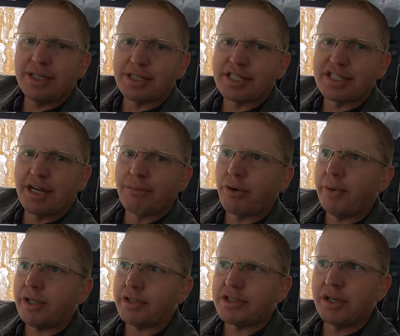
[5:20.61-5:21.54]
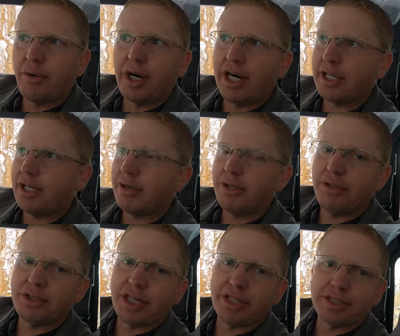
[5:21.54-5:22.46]
in the summer when it's so hot here in
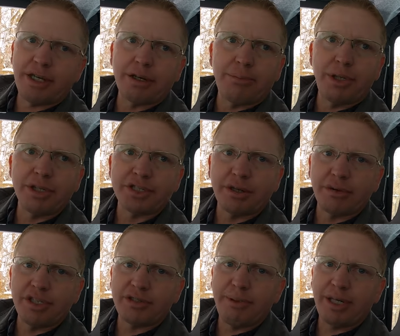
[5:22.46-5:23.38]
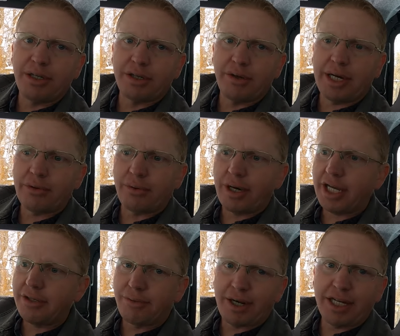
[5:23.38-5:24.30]
Utah, it's 100 plus degrees to be able to go out and
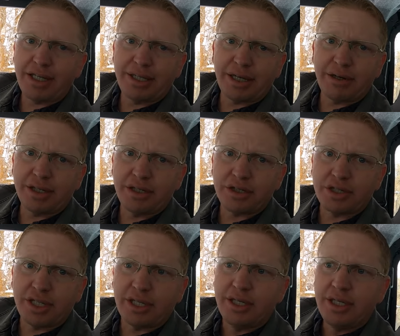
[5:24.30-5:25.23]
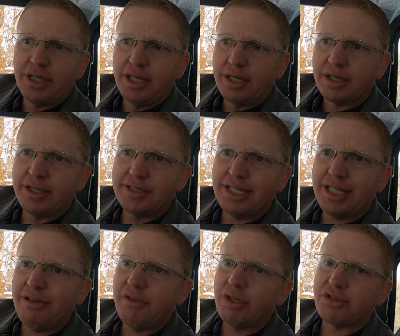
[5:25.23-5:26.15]
ride in the air conditioning. Cause
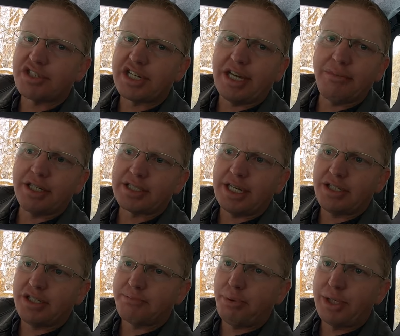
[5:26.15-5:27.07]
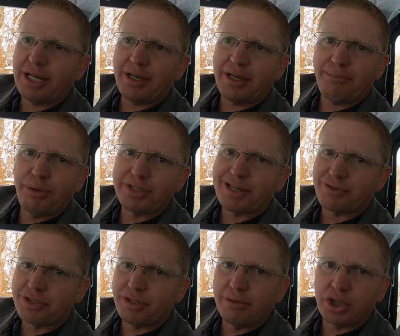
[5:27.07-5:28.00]
even your side-by-side just puts
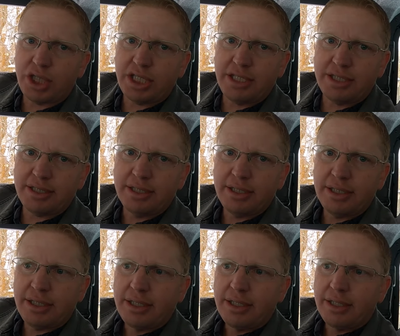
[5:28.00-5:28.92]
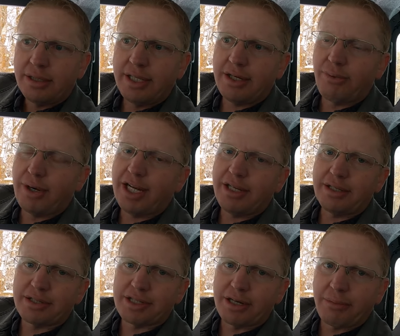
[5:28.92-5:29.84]
out so much heat that riding
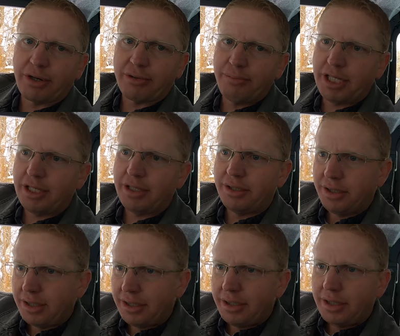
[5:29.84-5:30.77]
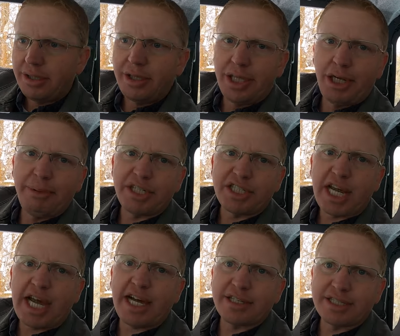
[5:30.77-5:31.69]
in the summer can be a little bit
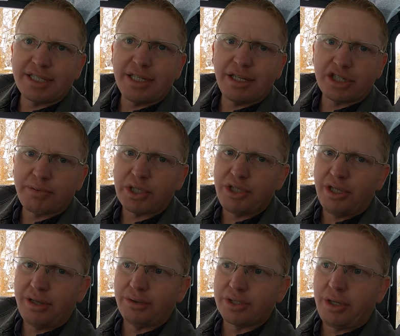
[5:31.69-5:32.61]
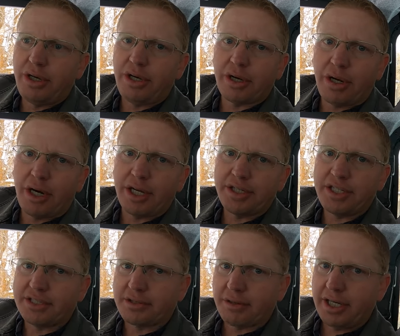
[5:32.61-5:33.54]
taxing, especially those long, hot
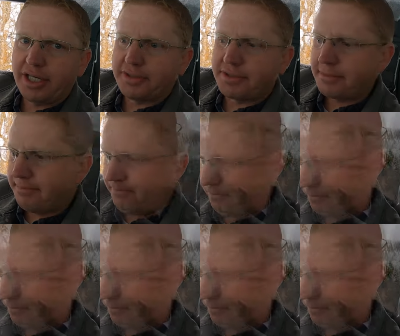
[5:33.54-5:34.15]
desert rides.